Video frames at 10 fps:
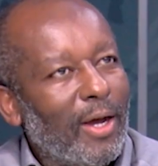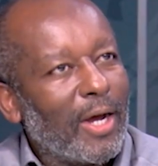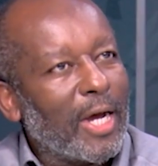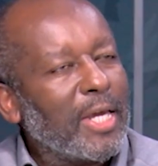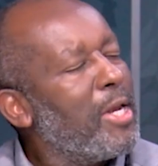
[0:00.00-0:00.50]

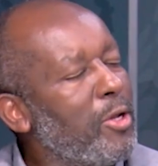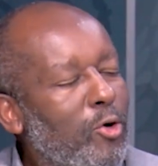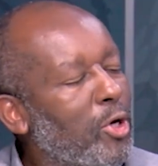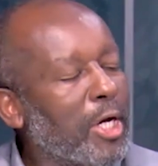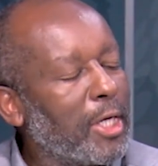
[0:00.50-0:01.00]
Again, you're
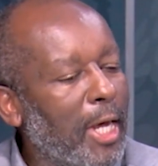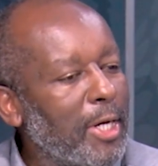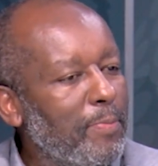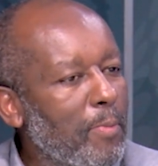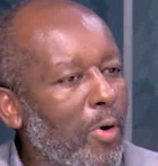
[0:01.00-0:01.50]
looking at
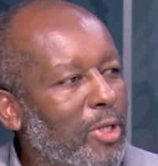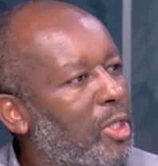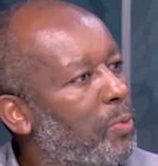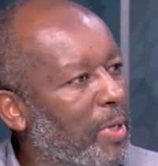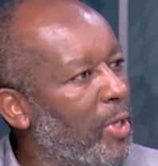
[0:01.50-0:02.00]
land more at
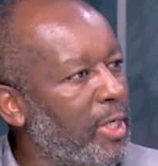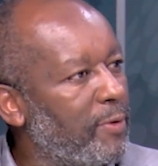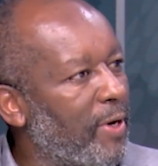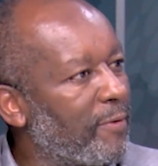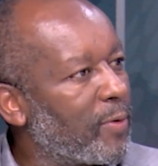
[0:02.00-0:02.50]
speculative level.